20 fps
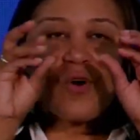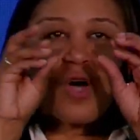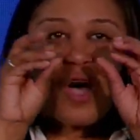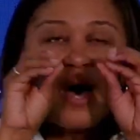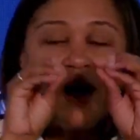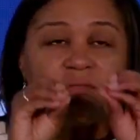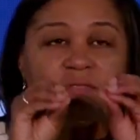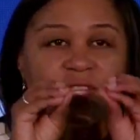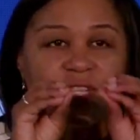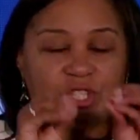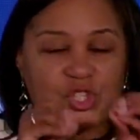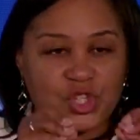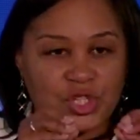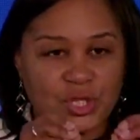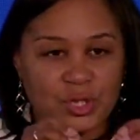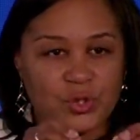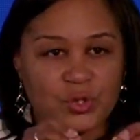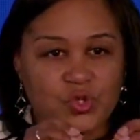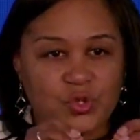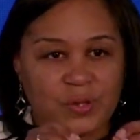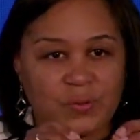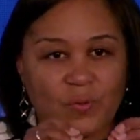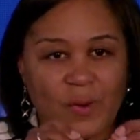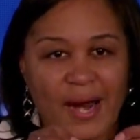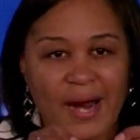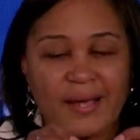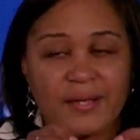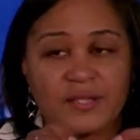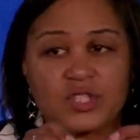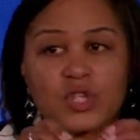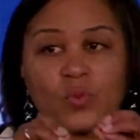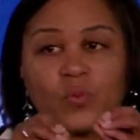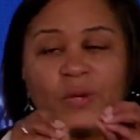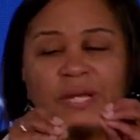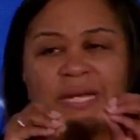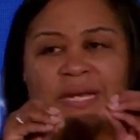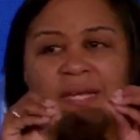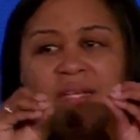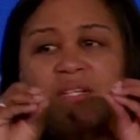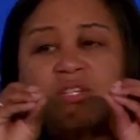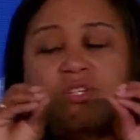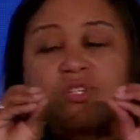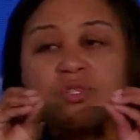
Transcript: of the children, right? So we need to